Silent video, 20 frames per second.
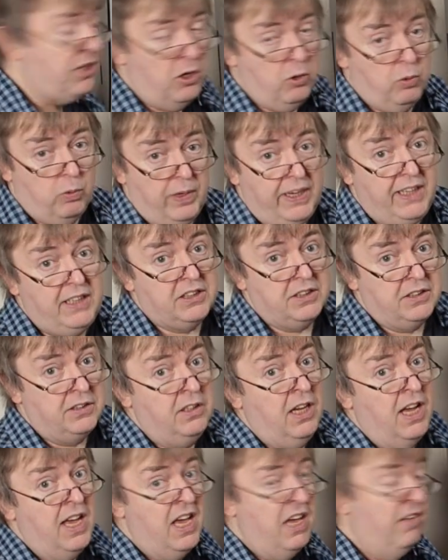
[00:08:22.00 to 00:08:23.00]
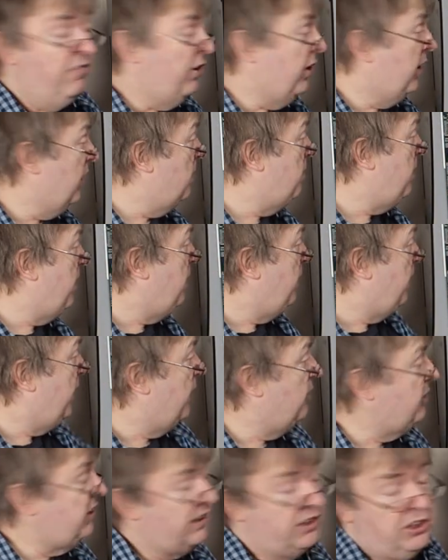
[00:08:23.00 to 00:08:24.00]
no reason, if you're going to be
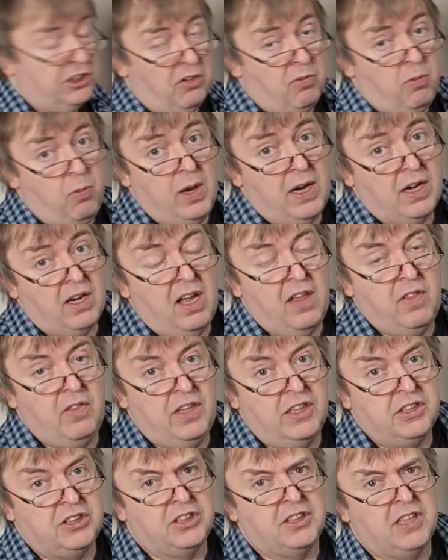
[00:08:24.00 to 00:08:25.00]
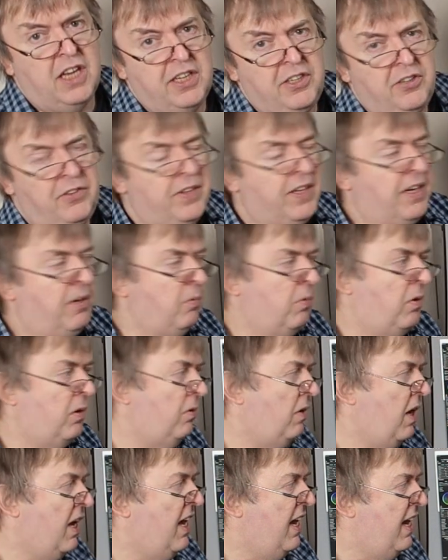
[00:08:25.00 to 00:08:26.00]
using software like this and you think,
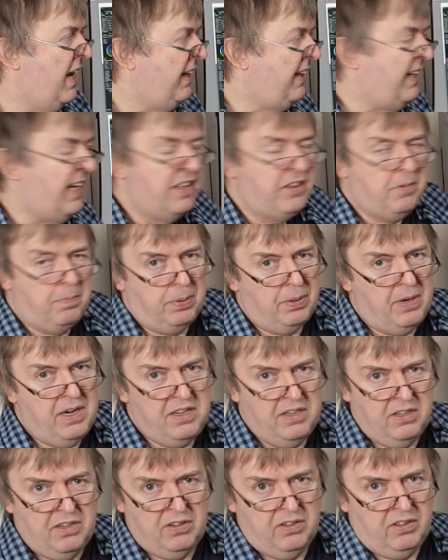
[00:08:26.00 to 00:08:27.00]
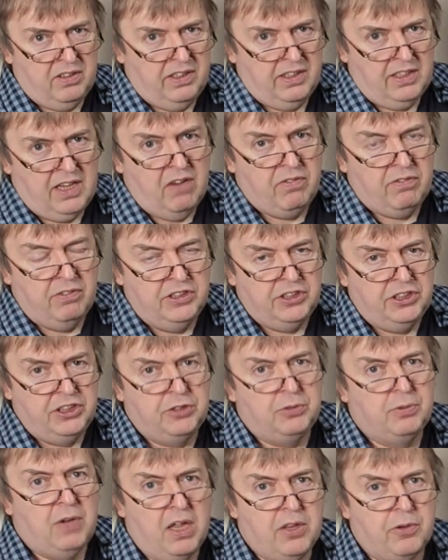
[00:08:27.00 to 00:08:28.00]
well, yeah, the print coverage
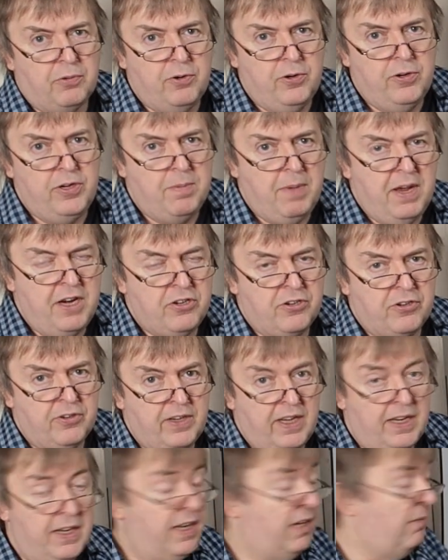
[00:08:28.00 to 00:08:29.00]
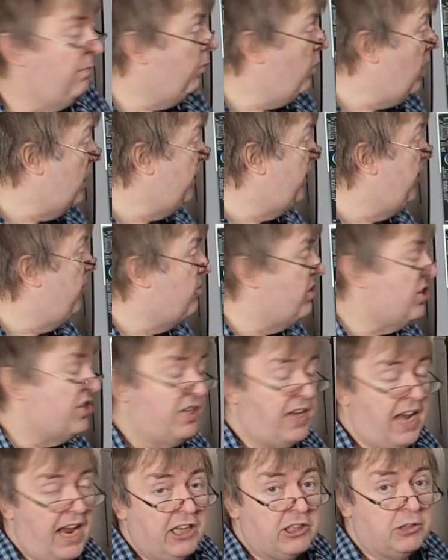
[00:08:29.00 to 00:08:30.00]
is rather rudimentary in it, well, you
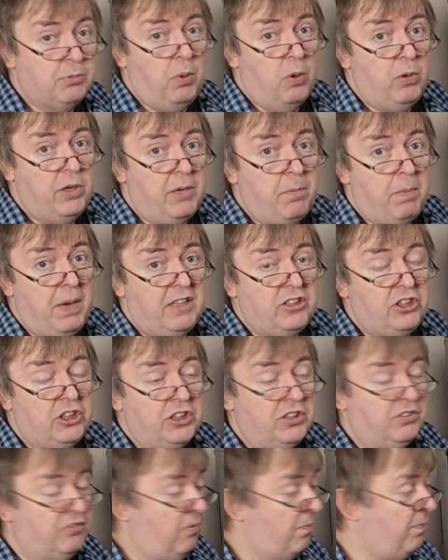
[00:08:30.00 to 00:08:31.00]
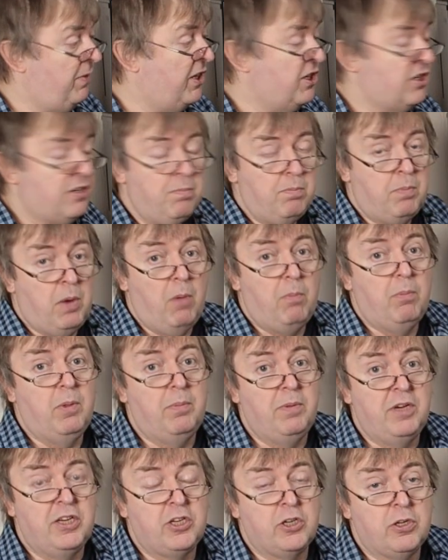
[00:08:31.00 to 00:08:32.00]
just export your pictures from this and pop
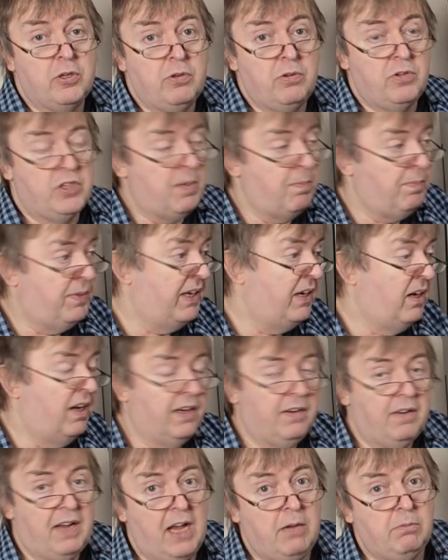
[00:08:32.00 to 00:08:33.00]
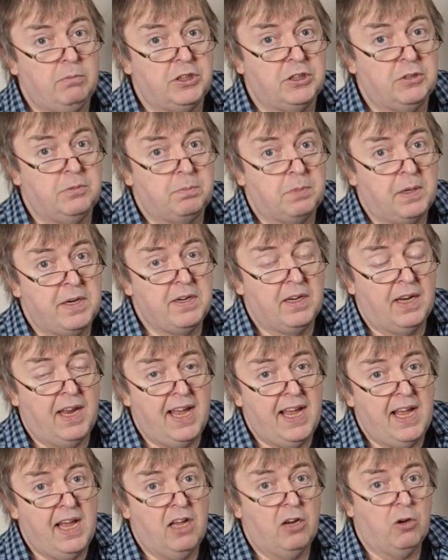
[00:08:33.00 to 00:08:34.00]
them into something like Epson Print
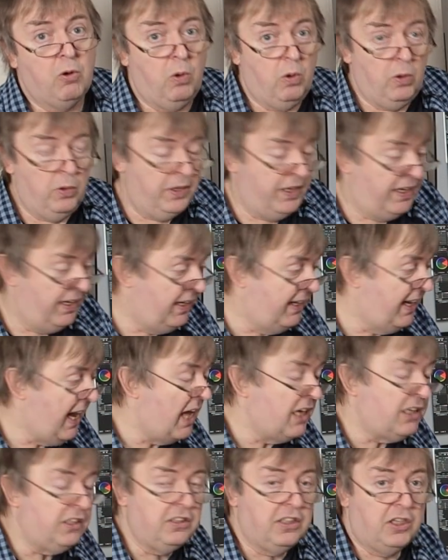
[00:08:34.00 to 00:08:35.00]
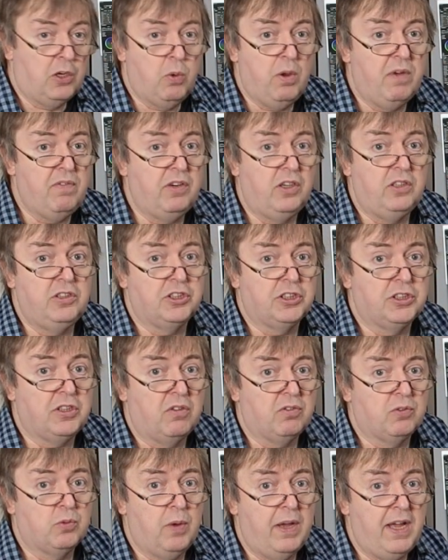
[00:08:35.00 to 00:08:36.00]
Layout or the Canon equivalent
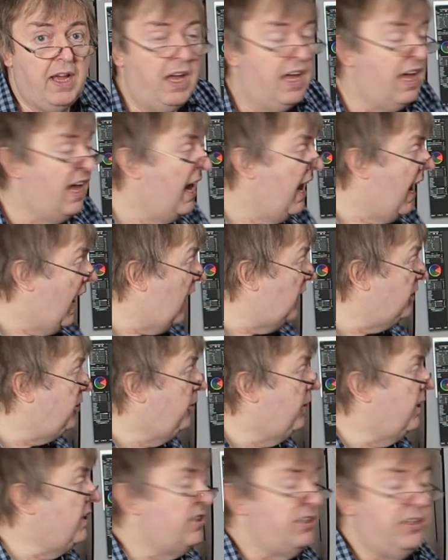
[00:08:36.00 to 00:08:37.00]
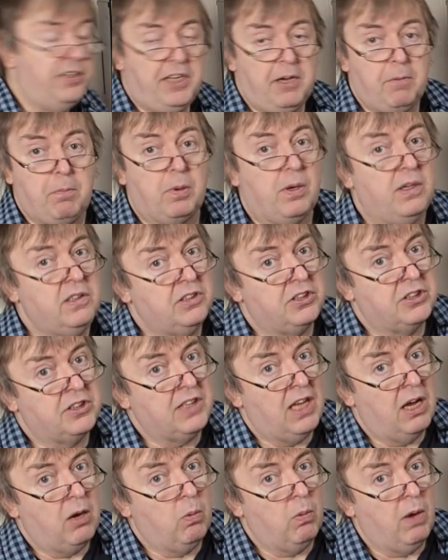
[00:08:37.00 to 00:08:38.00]
software, and you can do your prints
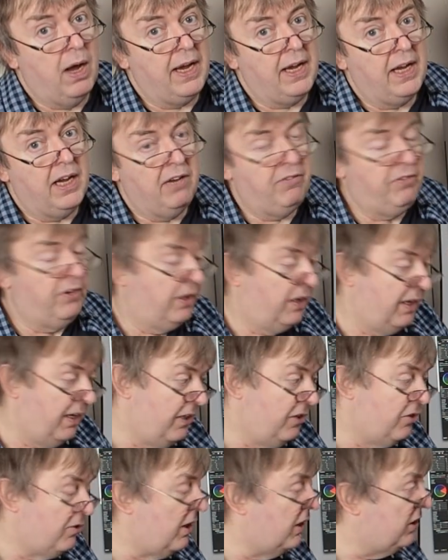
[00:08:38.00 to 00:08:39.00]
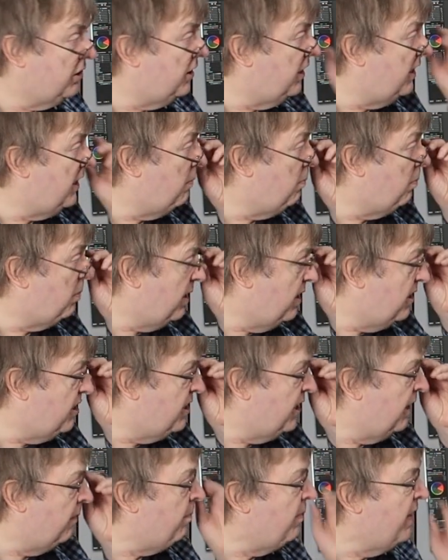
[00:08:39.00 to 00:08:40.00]
that way if you're interested in
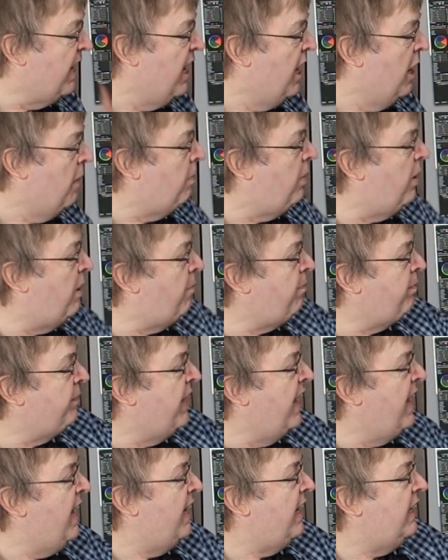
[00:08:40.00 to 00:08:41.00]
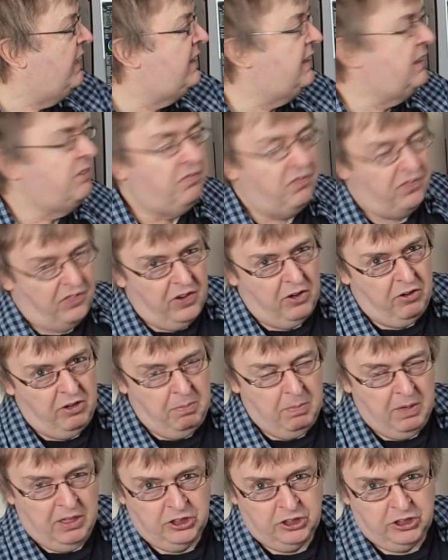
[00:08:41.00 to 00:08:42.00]
printing. But this is
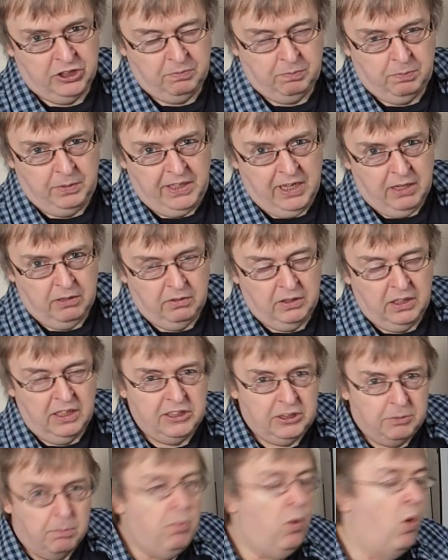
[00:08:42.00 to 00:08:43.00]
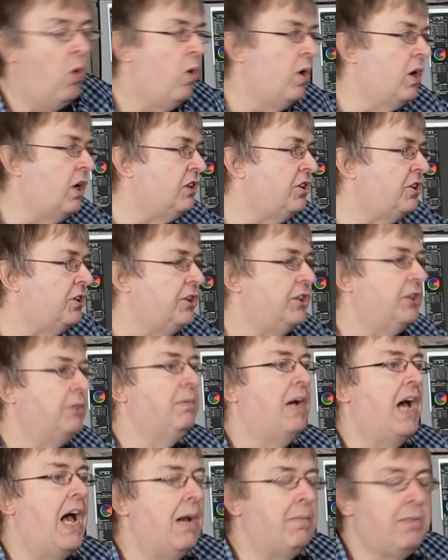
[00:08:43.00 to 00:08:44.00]
very much it's more
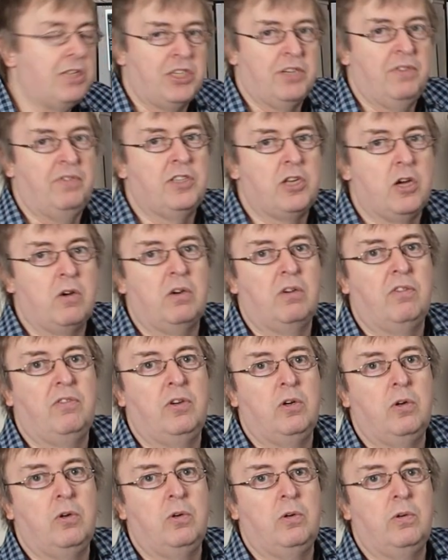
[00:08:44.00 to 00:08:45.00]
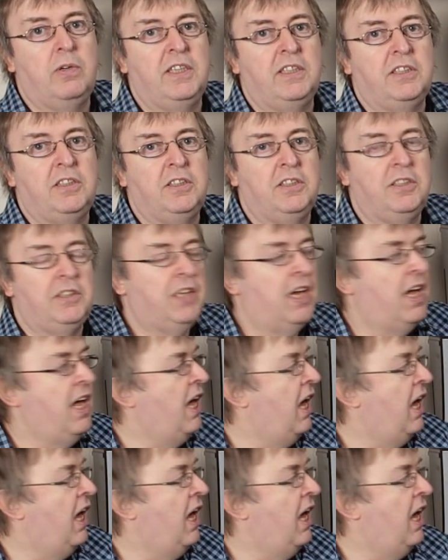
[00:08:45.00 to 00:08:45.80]
consumer amateur photographer oriented.